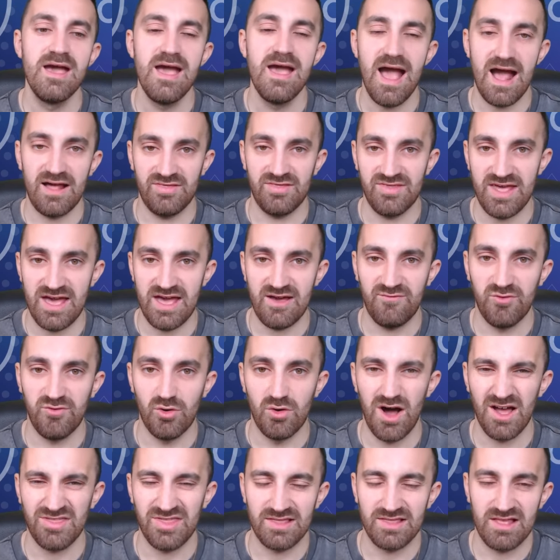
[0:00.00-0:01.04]
and
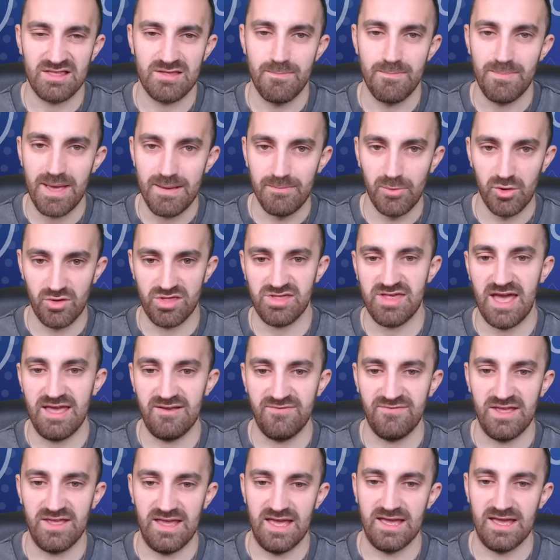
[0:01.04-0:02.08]
therefore I think there's a bit more
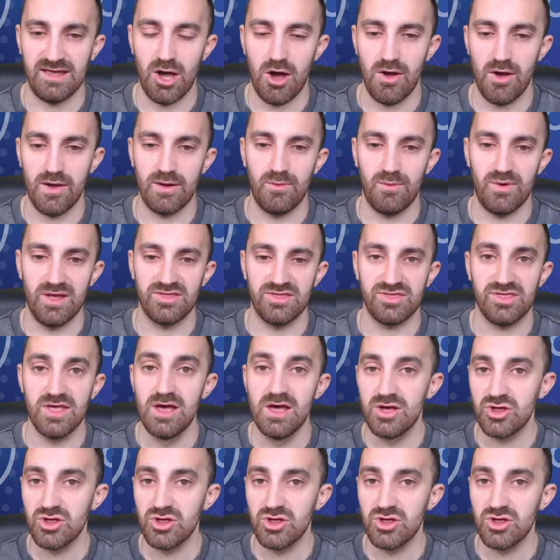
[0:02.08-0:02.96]
safety in going with